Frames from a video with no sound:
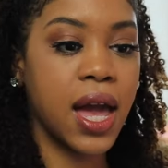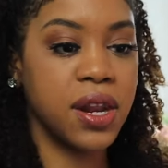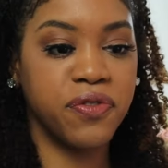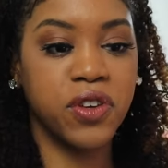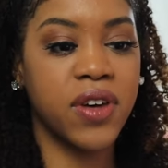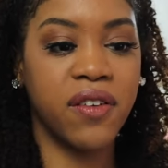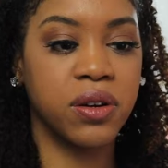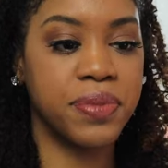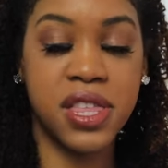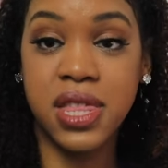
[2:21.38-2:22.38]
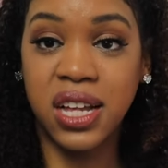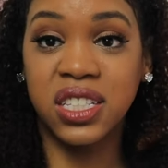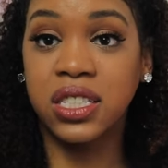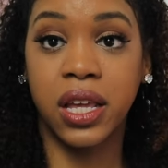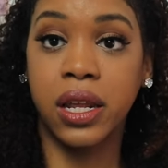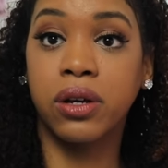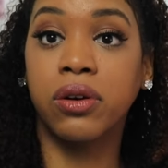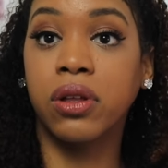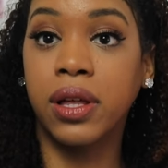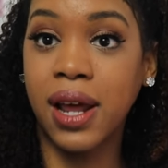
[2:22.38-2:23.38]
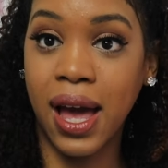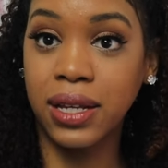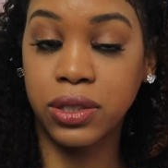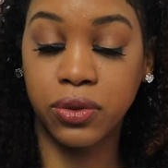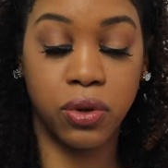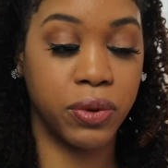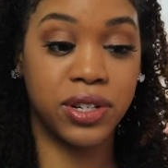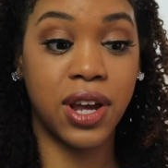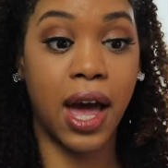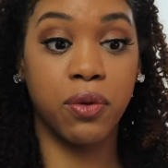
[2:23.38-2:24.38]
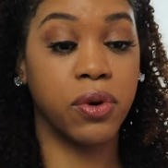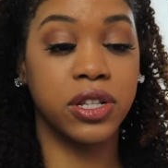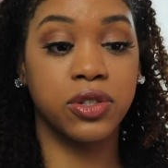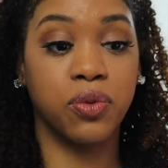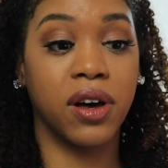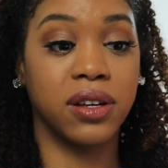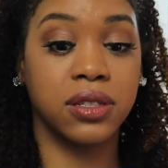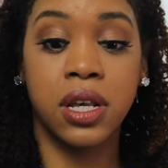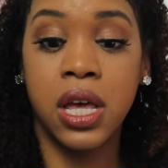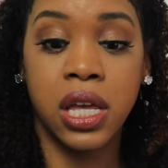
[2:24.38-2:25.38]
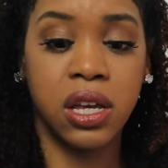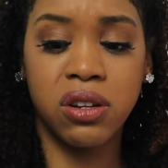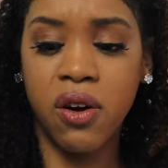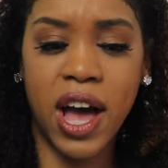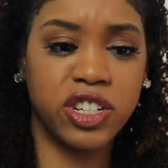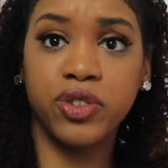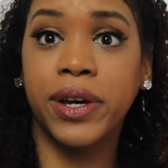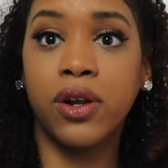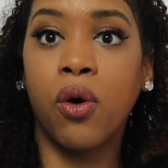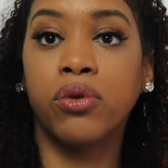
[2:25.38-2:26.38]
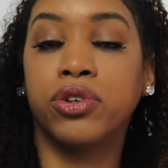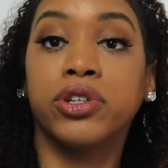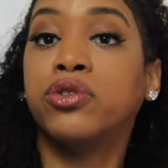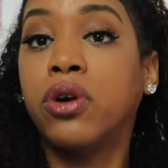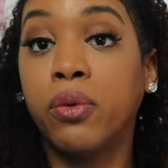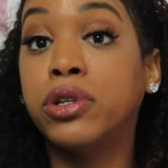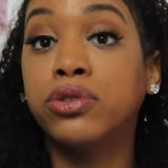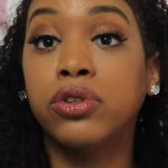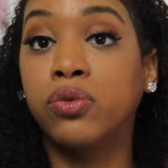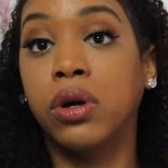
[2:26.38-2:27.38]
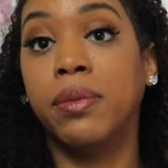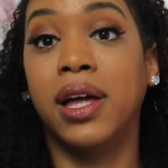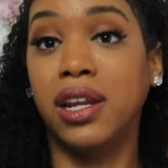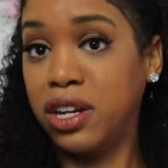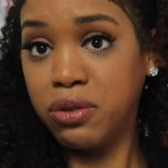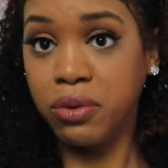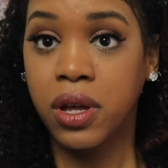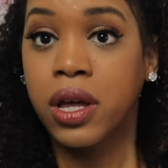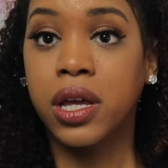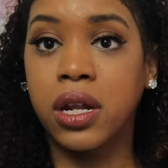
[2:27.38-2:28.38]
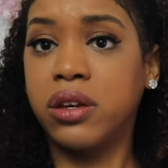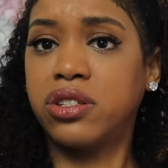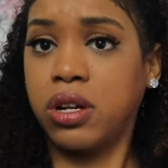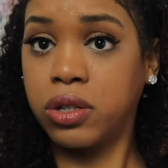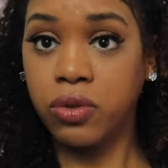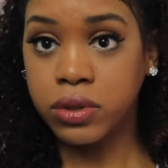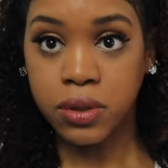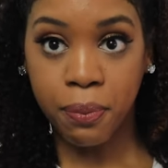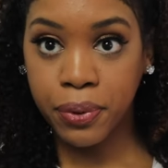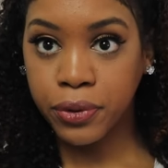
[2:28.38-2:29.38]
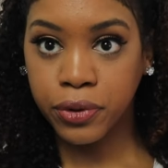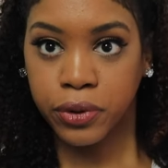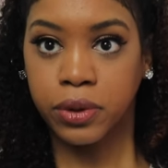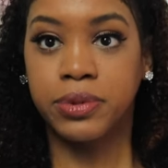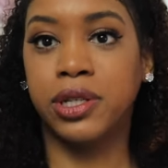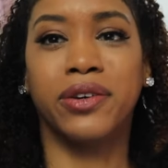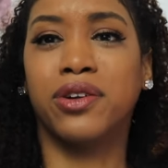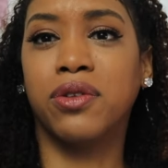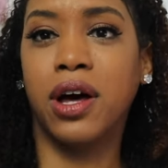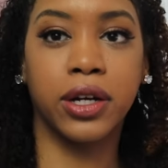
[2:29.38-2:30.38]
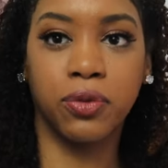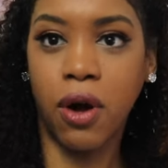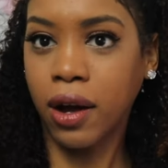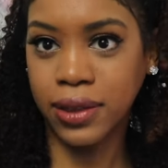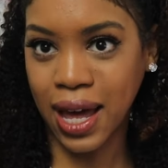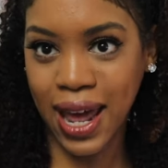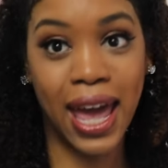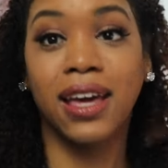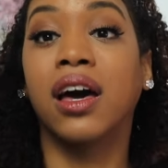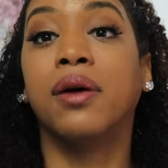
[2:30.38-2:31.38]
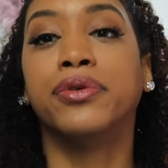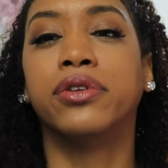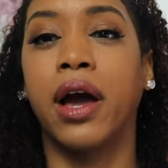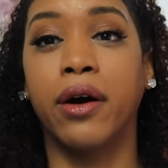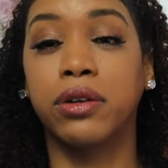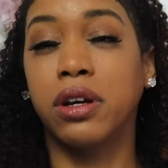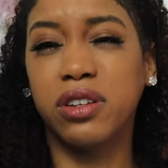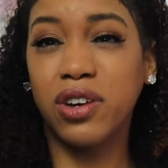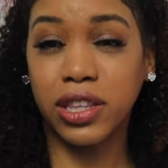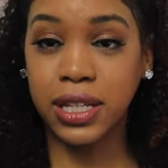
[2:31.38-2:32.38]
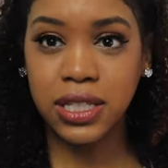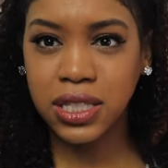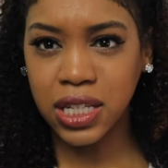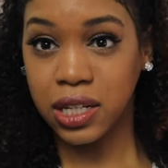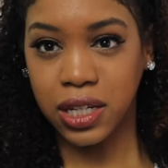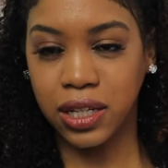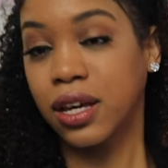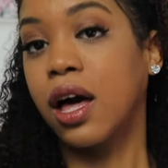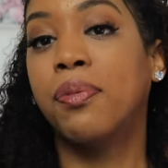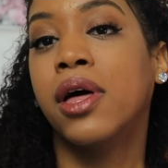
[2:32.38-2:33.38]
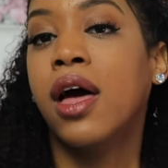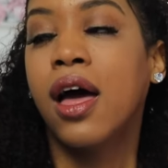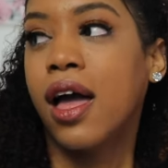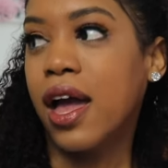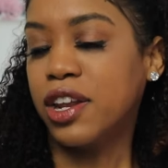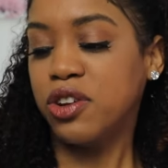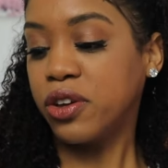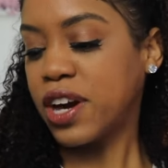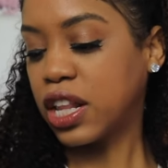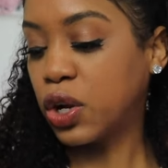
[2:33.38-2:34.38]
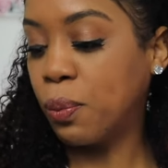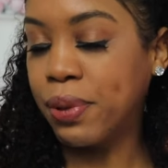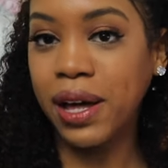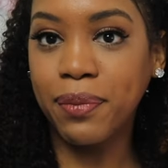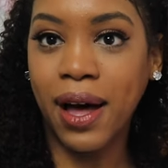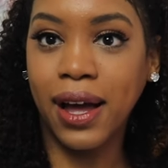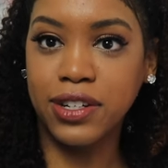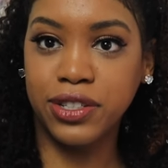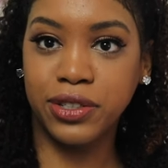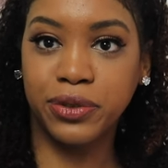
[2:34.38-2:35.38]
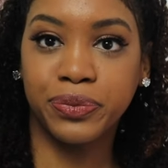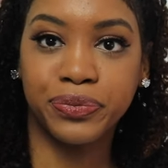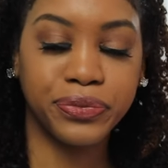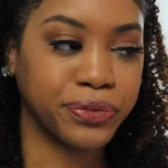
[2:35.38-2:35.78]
And if you've ever been that skinny girl in high school, which I once was, you know, as you get older, you grow into a woman and you, you know, you start to grow some boobs. You know, you're no longer rocking that A cup. you now, you know, you got that C, D cup. And, you know, you got a little butt behind you